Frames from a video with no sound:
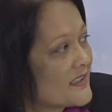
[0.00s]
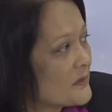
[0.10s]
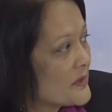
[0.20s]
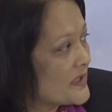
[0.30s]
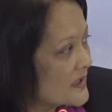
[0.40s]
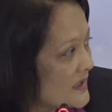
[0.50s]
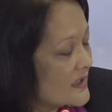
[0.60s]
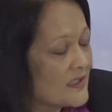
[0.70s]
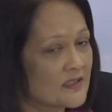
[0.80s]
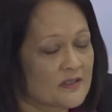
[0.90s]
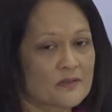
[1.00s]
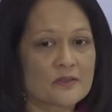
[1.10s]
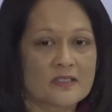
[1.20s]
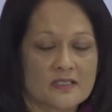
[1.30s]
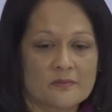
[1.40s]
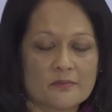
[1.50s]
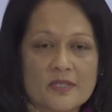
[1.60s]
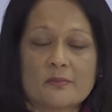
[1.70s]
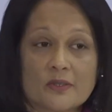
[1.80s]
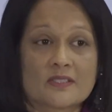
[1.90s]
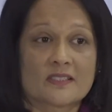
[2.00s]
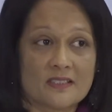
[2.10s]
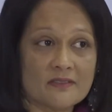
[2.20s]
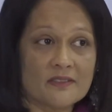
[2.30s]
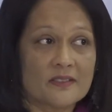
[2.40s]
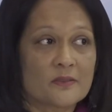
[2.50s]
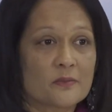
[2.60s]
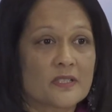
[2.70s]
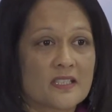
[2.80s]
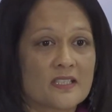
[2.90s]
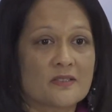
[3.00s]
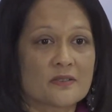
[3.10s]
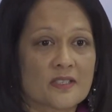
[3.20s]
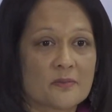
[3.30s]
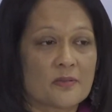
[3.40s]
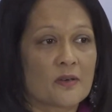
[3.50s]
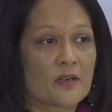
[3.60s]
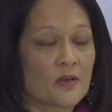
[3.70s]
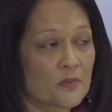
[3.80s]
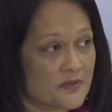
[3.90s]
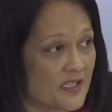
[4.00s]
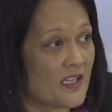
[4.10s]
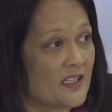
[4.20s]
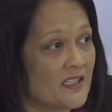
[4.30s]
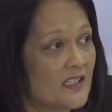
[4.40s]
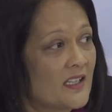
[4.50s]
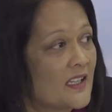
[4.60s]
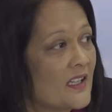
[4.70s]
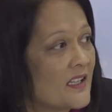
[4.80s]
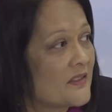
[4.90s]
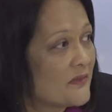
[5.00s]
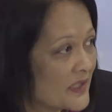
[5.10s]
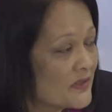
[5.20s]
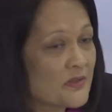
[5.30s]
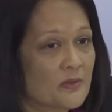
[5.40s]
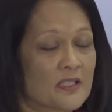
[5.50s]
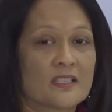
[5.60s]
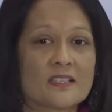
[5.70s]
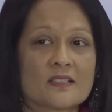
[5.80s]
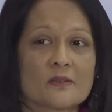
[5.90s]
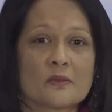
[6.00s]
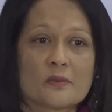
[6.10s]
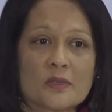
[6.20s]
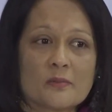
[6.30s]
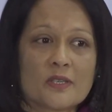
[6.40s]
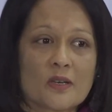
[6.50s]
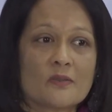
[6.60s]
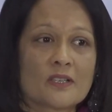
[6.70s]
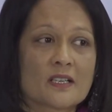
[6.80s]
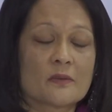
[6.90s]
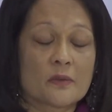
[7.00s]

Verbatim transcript: That we need to be positive. We need to keep our hopes high, and eventually we will be over.